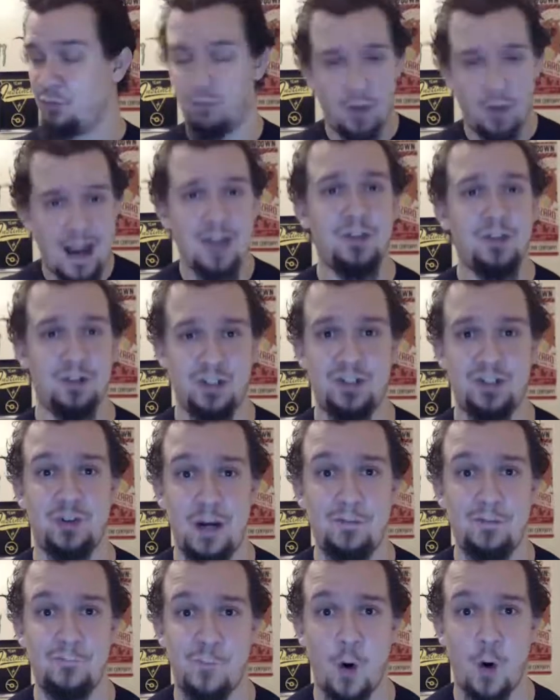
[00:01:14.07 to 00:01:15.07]
rather
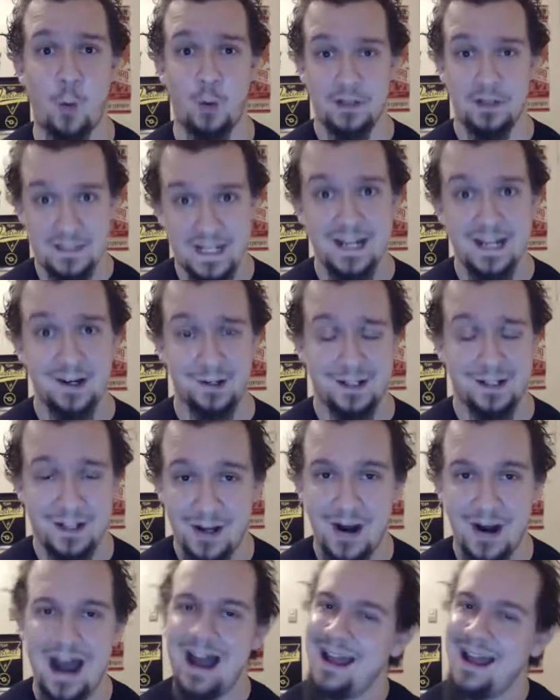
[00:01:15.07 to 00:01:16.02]
straightforward tier, you know.